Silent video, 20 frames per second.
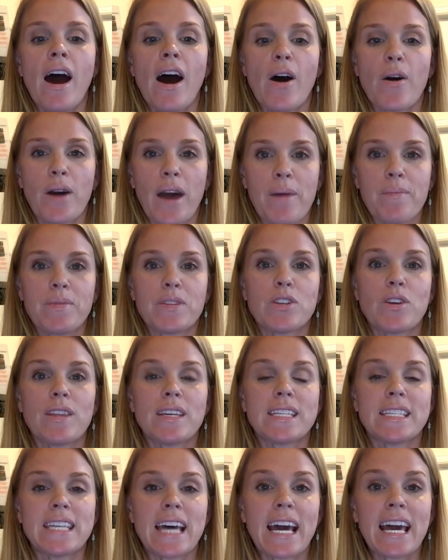Okay, so the
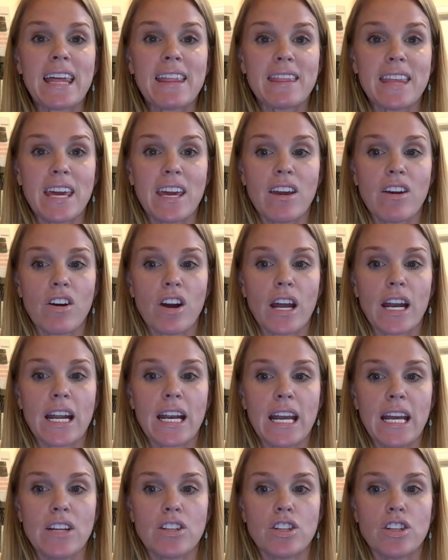second thing you're going to
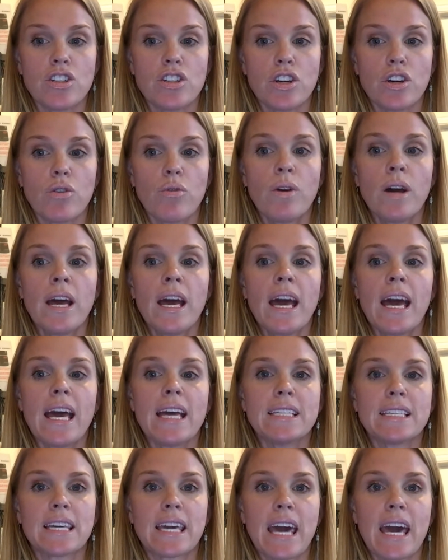need to do
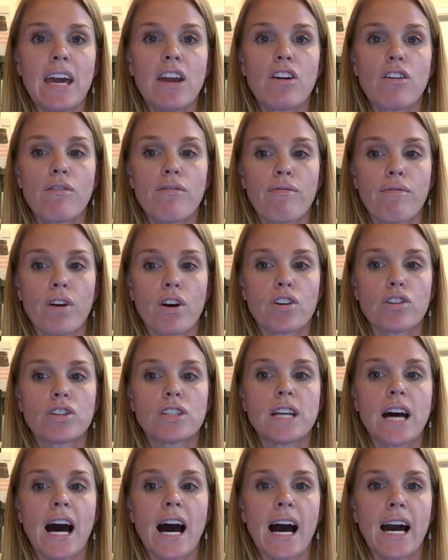is get your
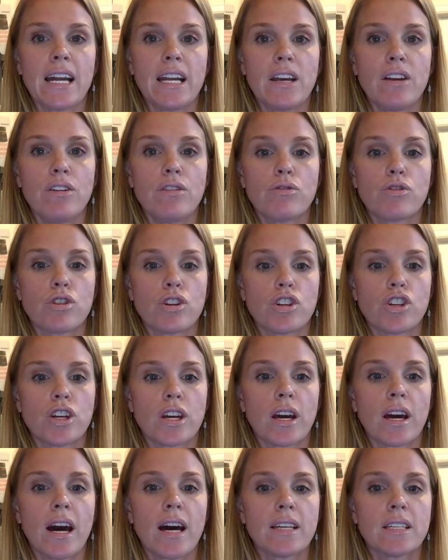first ID
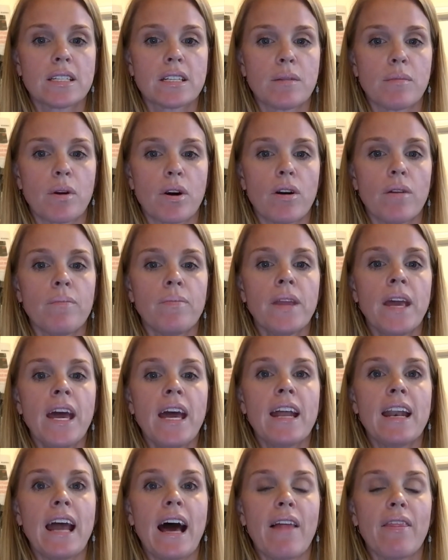Nutrition customer.
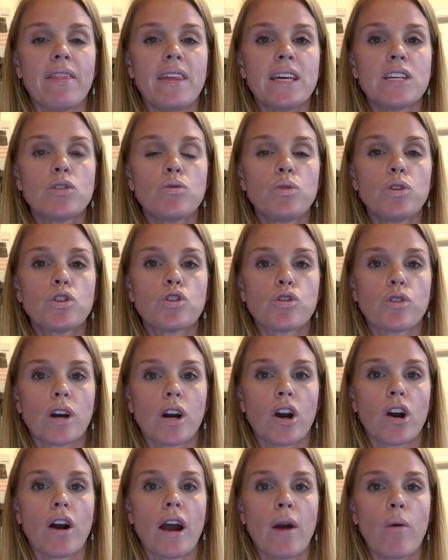Now, this will
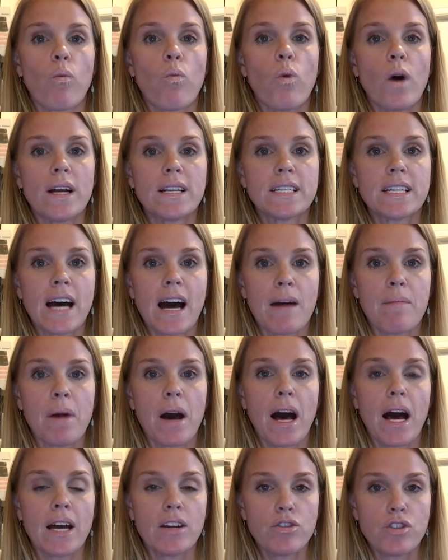trigger a one-time
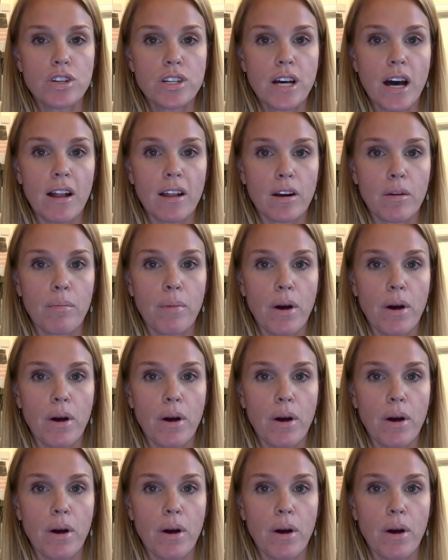$100